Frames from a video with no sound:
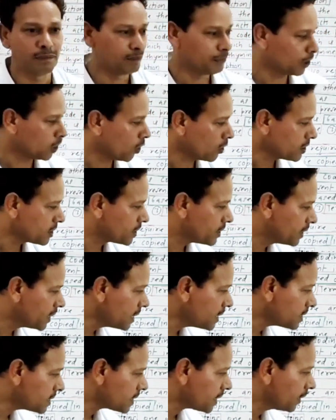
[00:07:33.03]
because
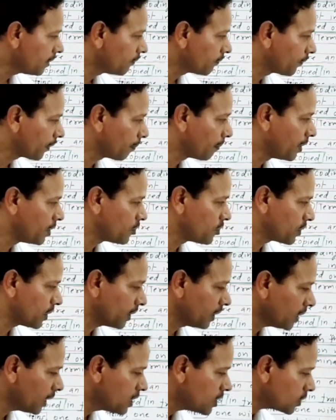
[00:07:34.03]
this
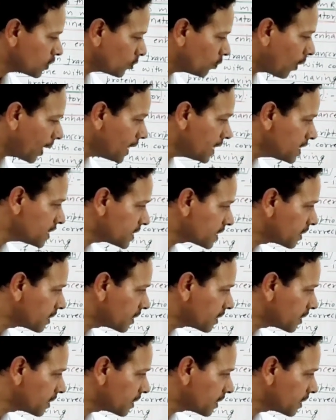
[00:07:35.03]
information is quite